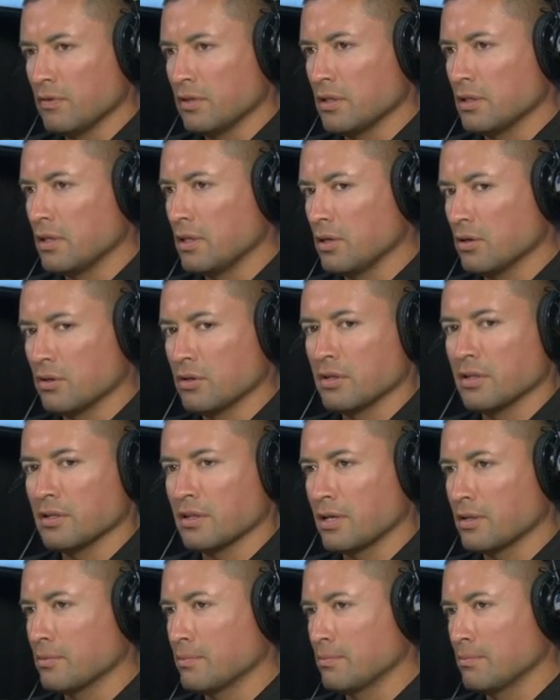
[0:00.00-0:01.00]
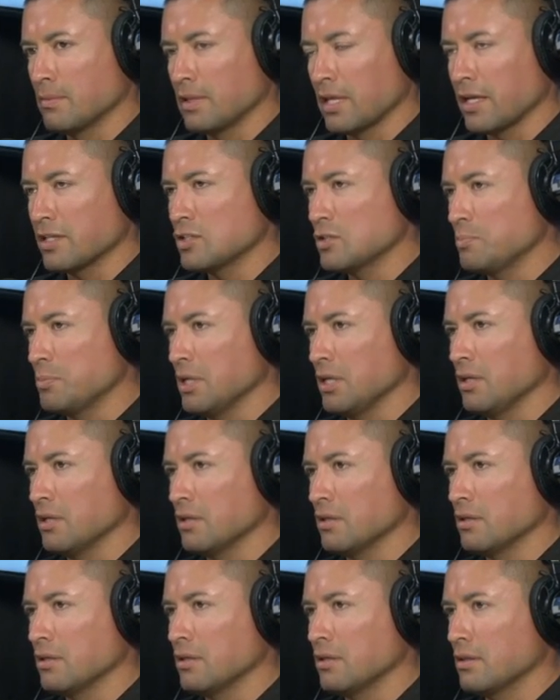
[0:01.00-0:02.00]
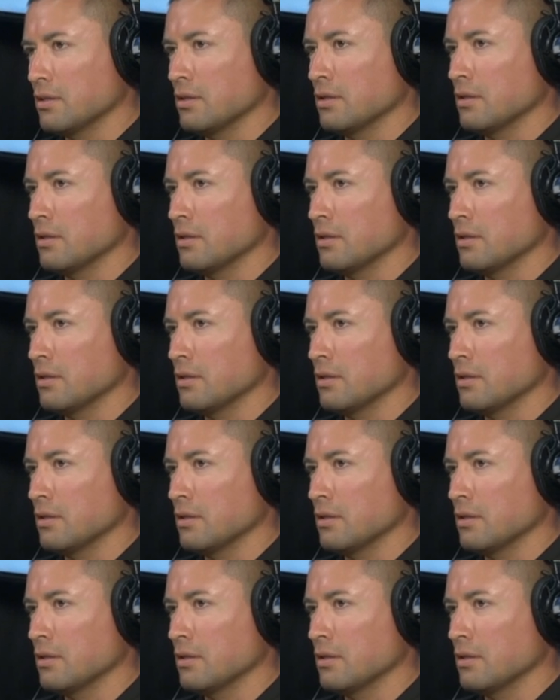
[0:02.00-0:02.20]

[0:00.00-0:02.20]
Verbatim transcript: in here at Lightspeed and,